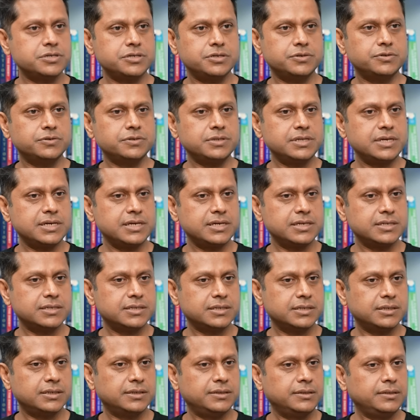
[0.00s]
you know
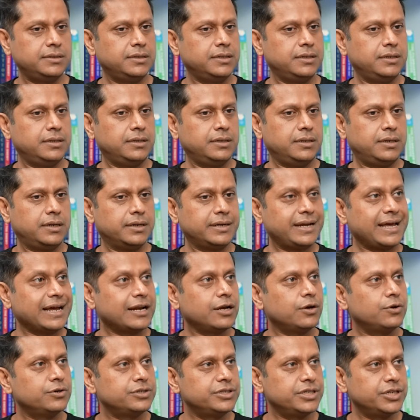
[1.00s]
these uh,
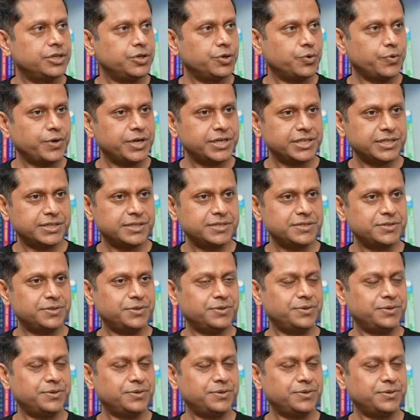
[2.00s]
technology innovations.